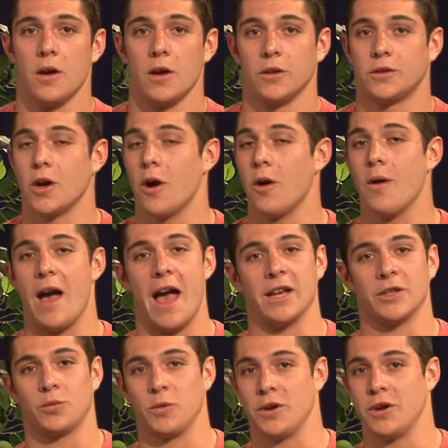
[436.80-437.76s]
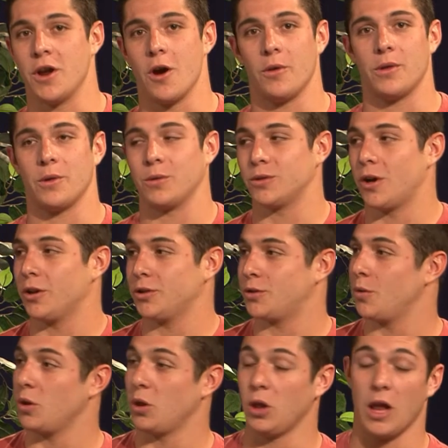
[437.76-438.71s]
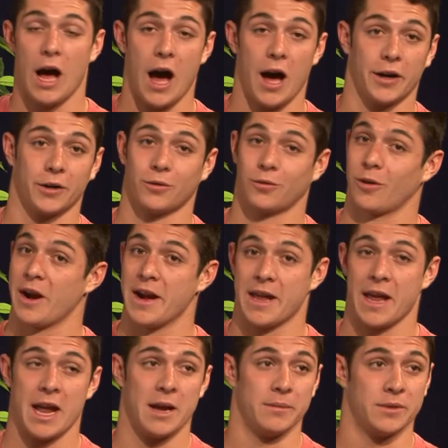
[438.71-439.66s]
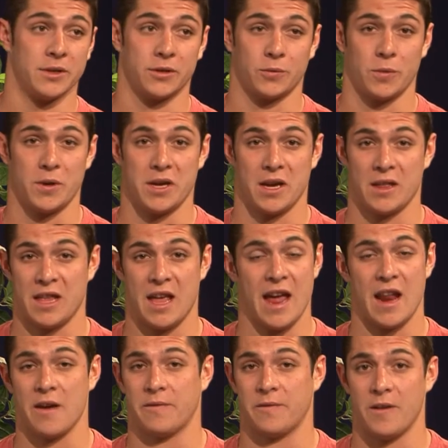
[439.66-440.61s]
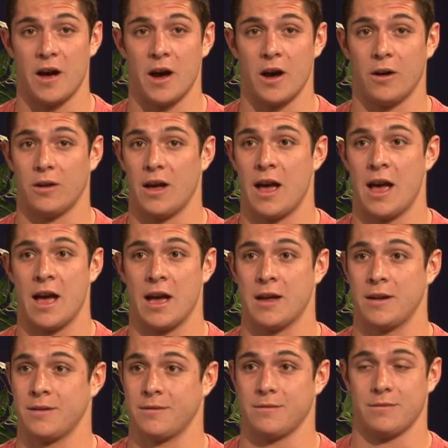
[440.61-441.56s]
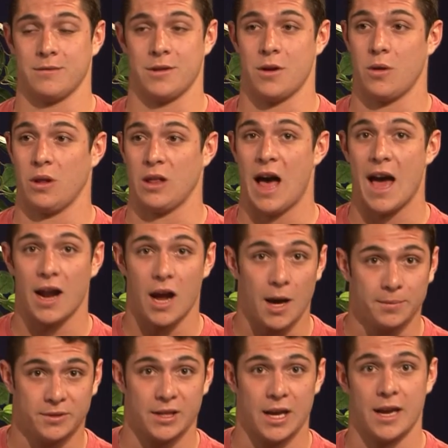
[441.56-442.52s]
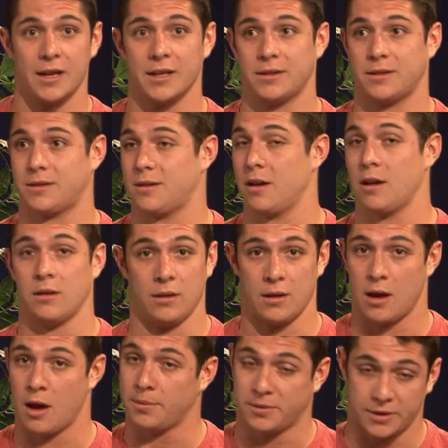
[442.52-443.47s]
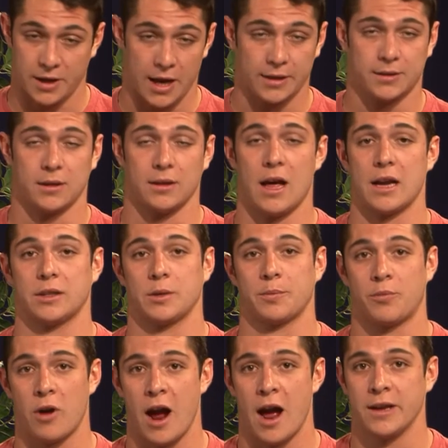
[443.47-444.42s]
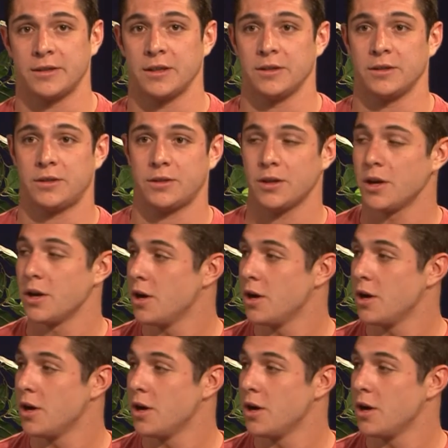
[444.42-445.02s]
So, as we know, there was also a lot of great games this week in the NFL and, you know, a lot of upsets, a lot of surprises.